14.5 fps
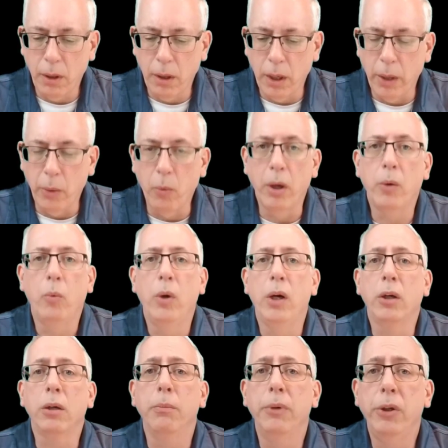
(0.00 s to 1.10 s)
I want to
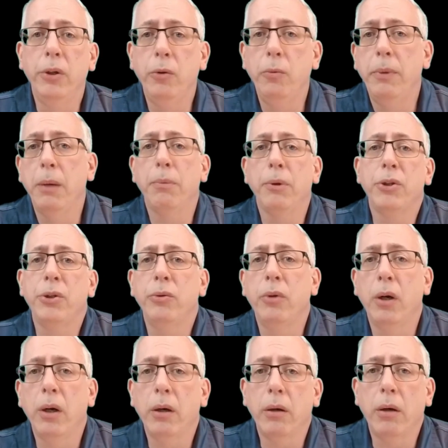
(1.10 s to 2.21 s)
welcome a new member to
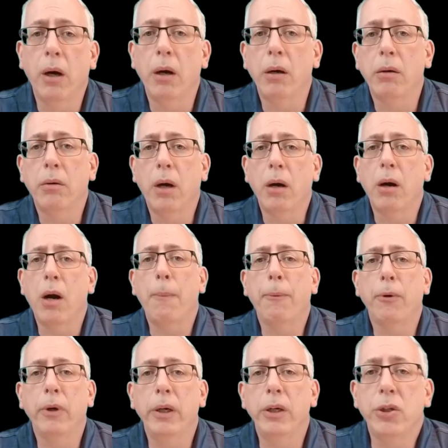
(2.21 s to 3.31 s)
our our, our
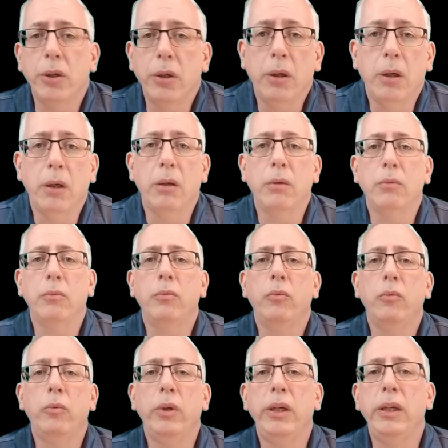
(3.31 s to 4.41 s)
operation. Uh,
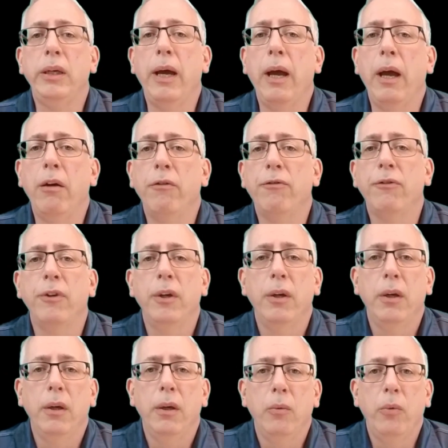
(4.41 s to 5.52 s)
we have
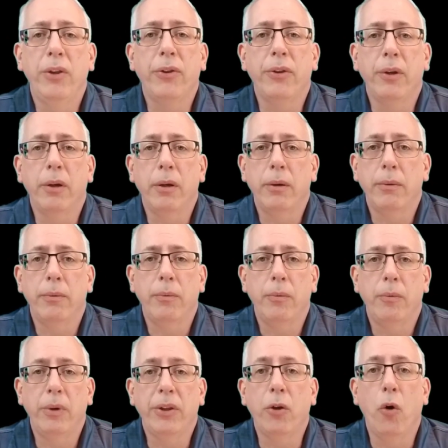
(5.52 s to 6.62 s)
with uh,
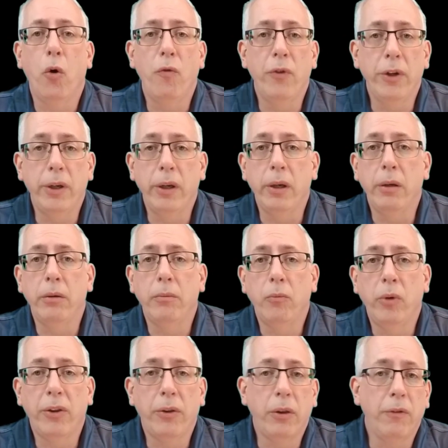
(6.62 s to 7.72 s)
with COVID and
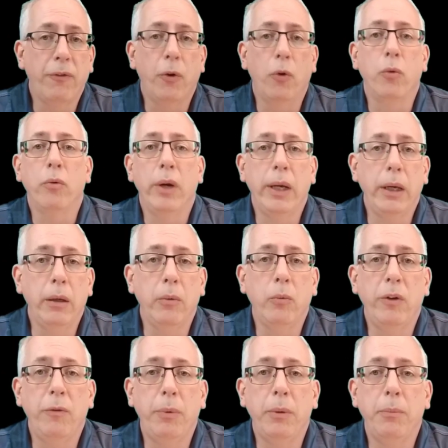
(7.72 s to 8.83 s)
with the phone ringing,
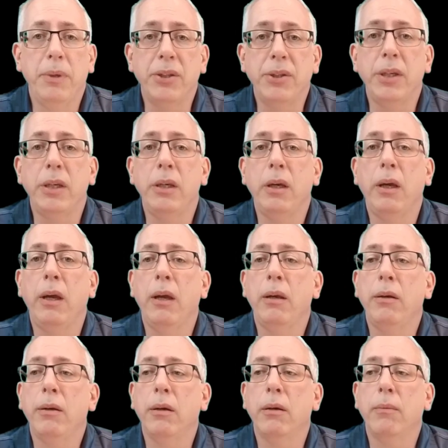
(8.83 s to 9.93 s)
we've been busy,
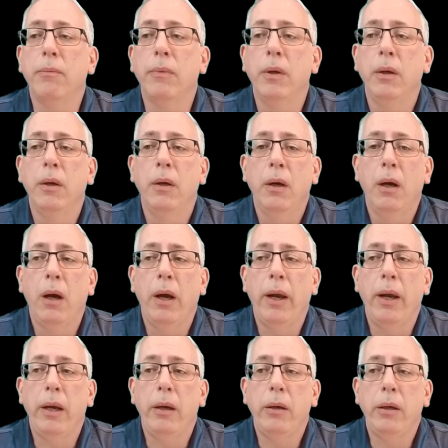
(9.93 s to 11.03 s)
and um,
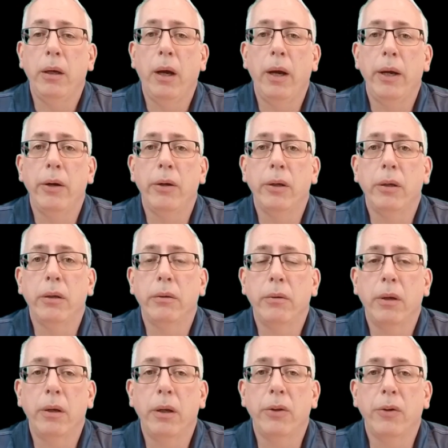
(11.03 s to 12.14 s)
I hired a,
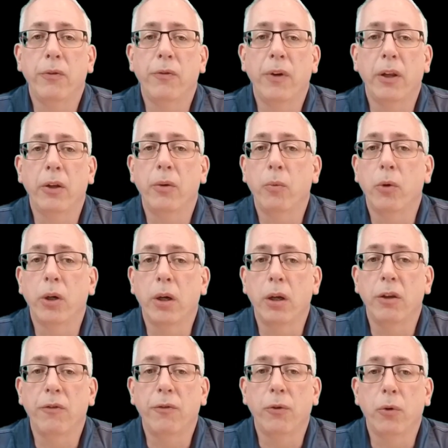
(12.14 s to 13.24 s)
another fellow to work
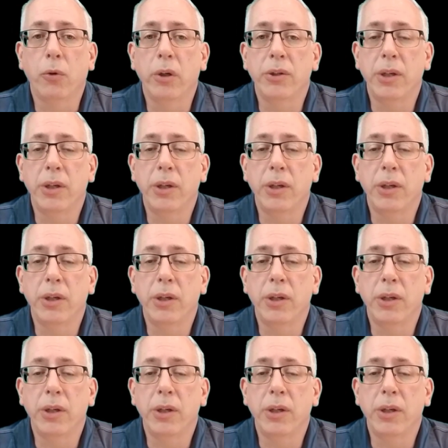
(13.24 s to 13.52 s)
on the floor.